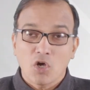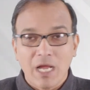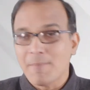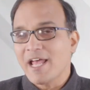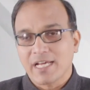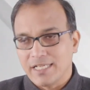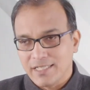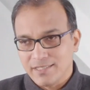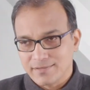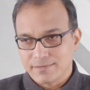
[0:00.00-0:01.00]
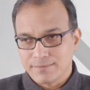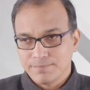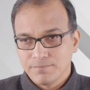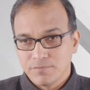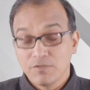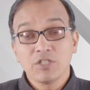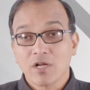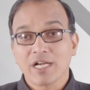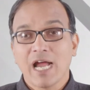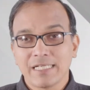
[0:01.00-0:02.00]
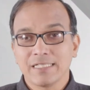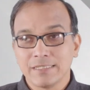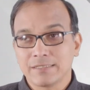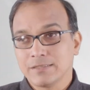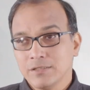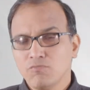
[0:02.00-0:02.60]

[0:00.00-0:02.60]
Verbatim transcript: or American English when you are writing it.